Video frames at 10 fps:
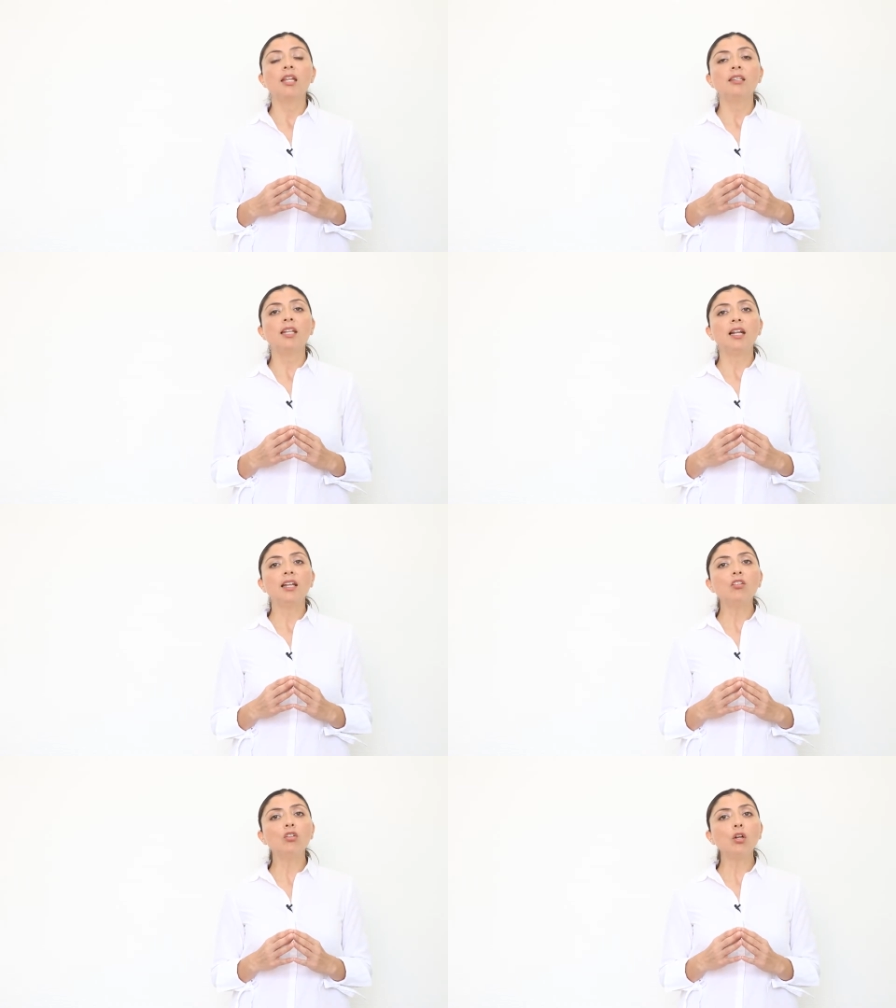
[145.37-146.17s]
The
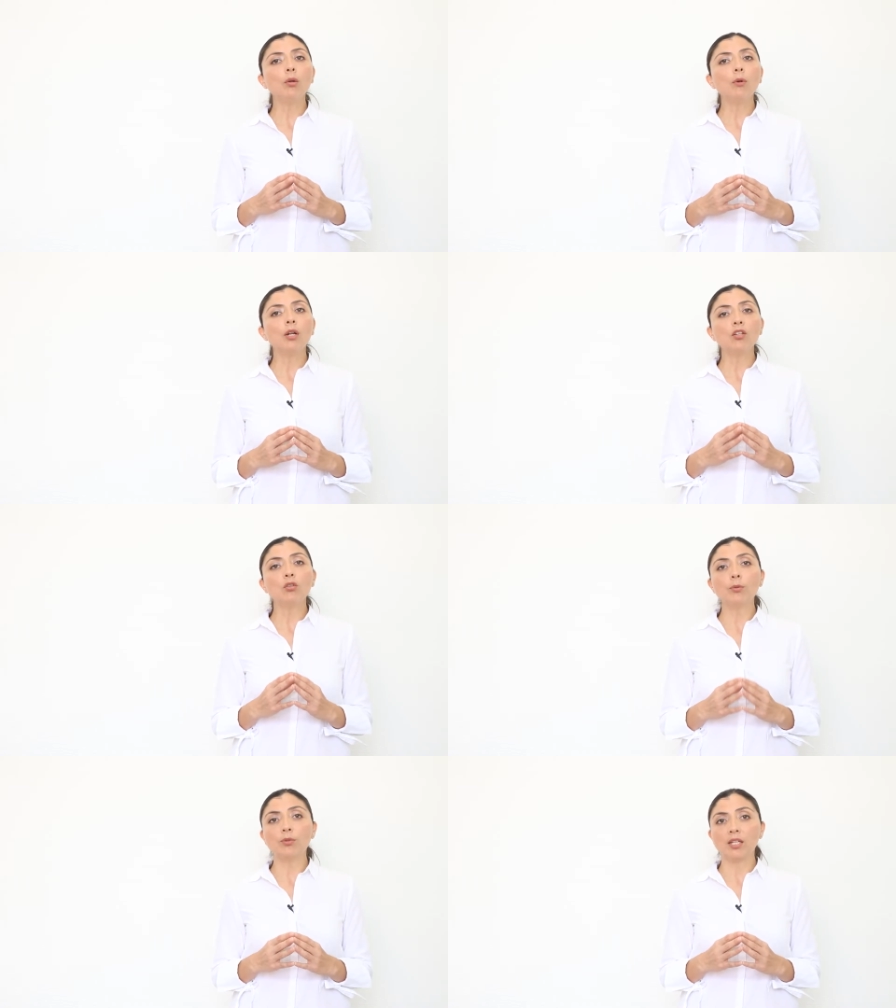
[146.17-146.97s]
less soluble a
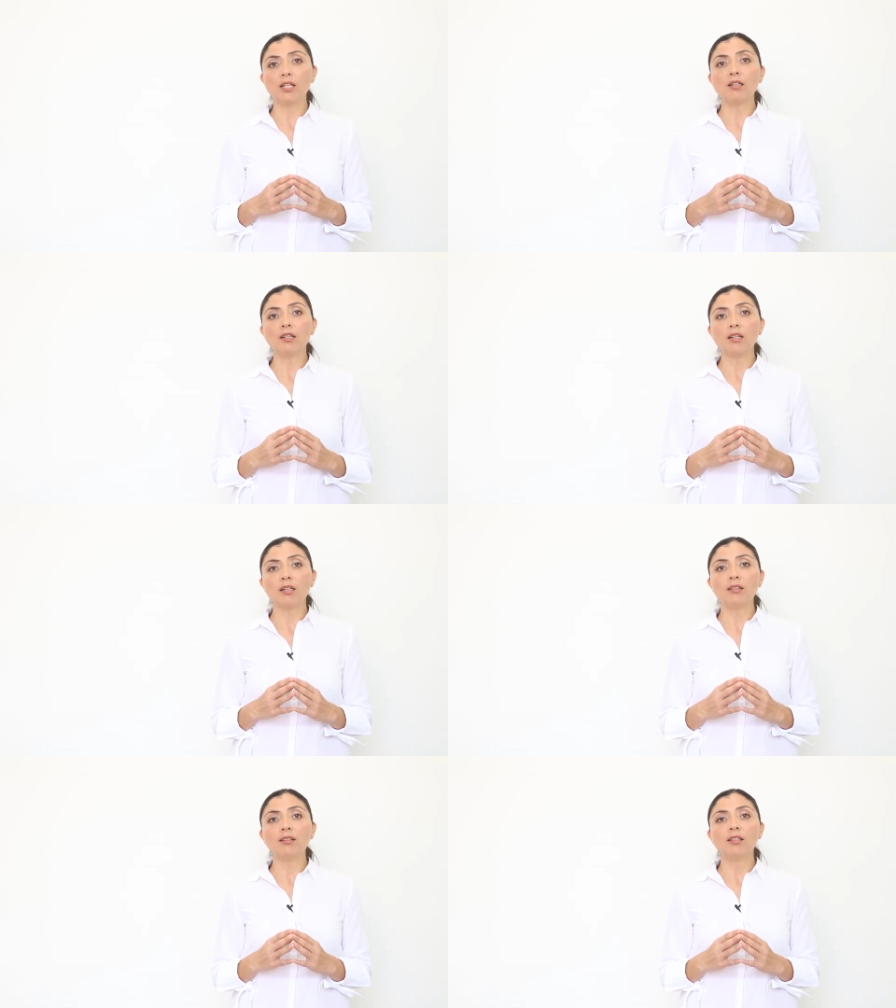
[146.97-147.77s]
substance
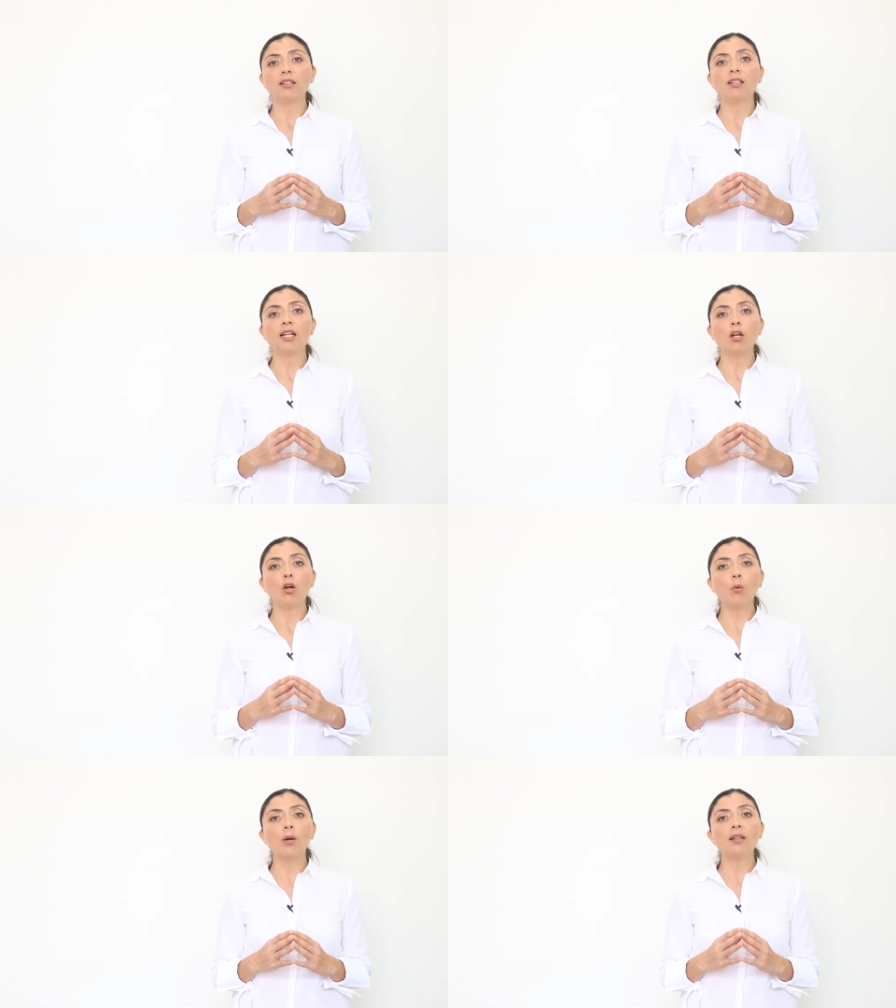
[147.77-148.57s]
is, the
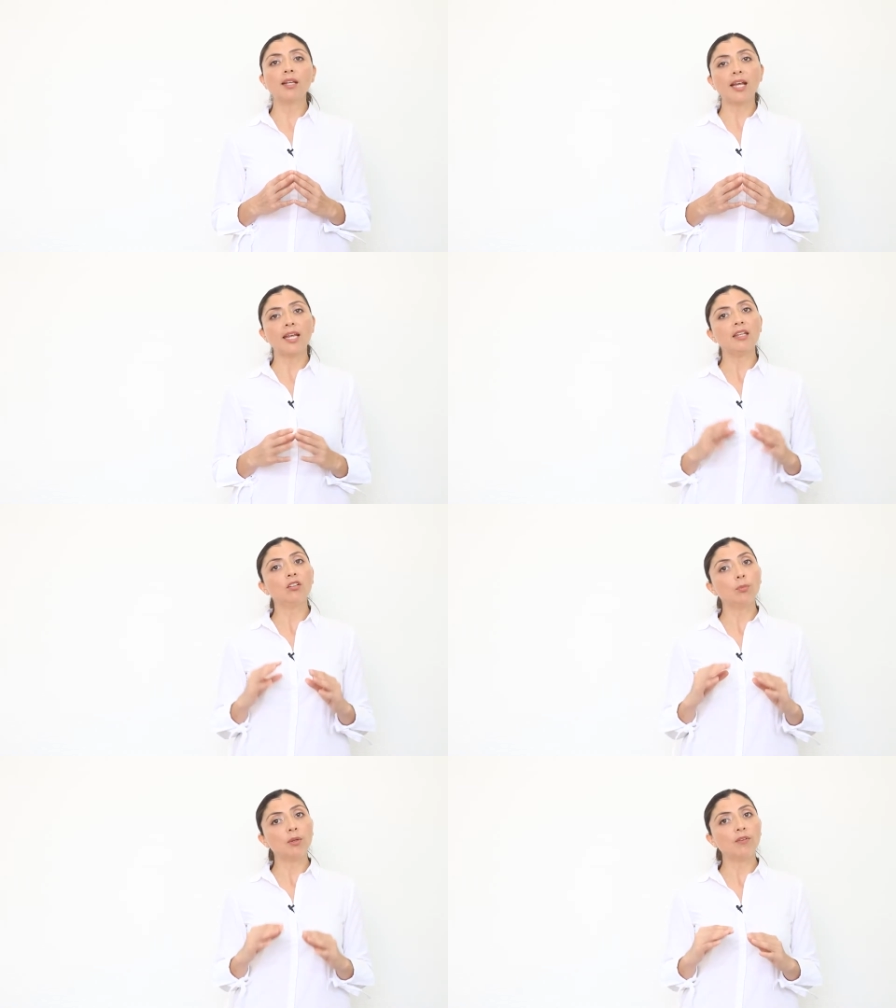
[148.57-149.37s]
lower the
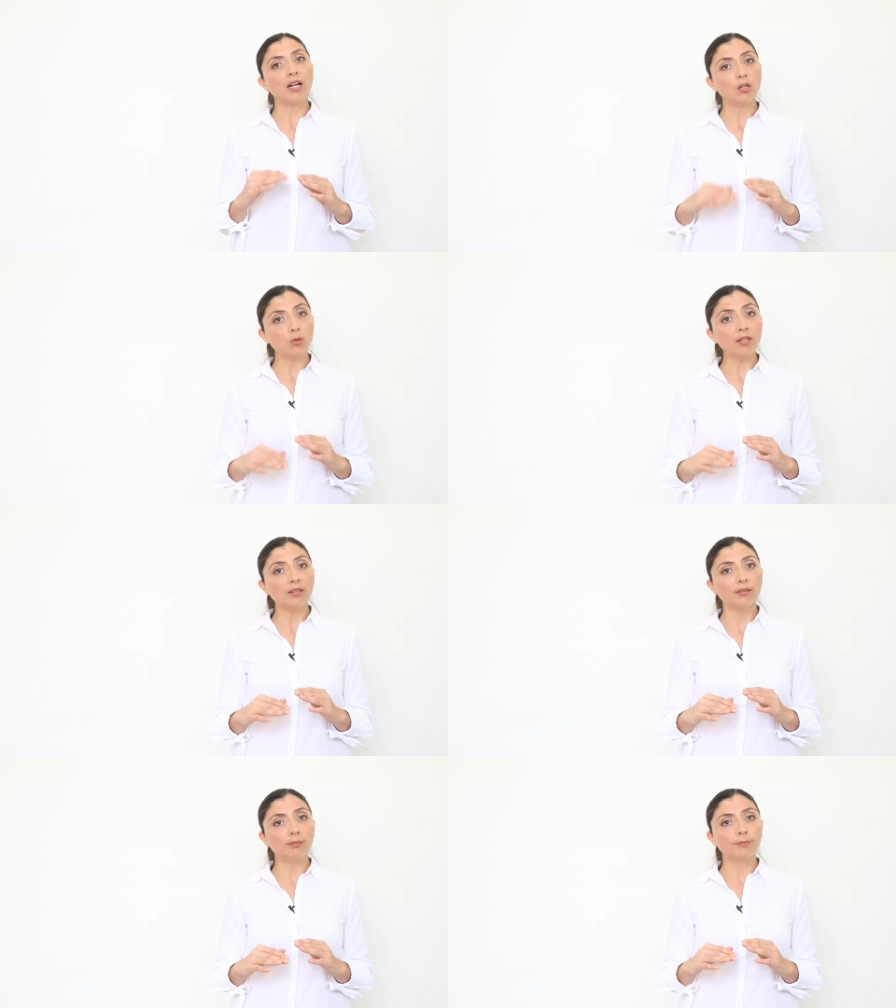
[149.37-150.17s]
Ksp value
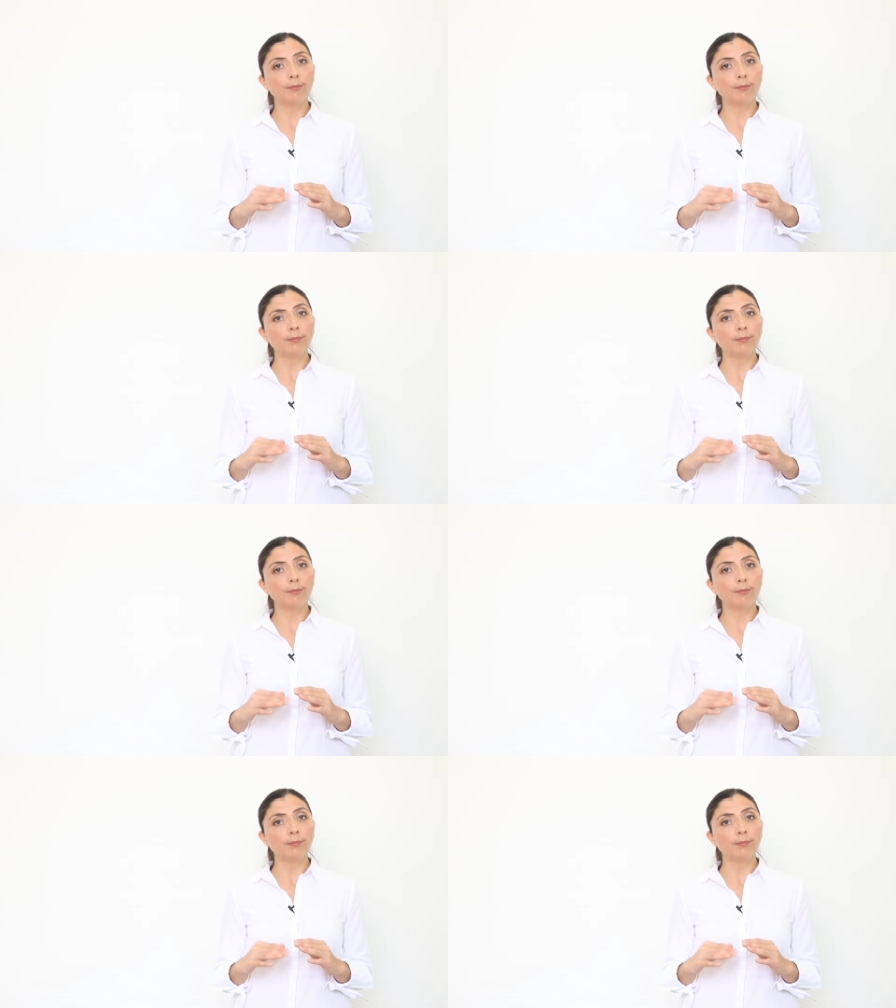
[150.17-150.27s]
is.